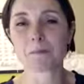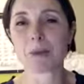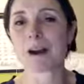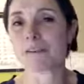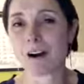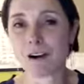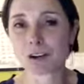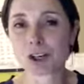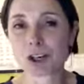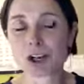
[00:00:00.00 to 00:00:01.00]

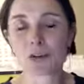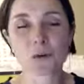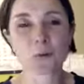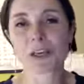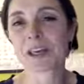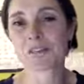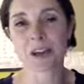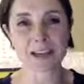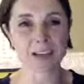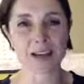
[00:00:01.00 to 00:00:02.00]
barrage that we give
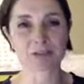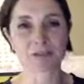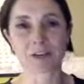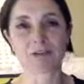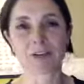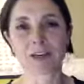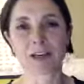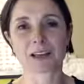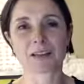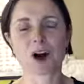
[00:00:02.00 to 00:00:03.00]
ourselves every day.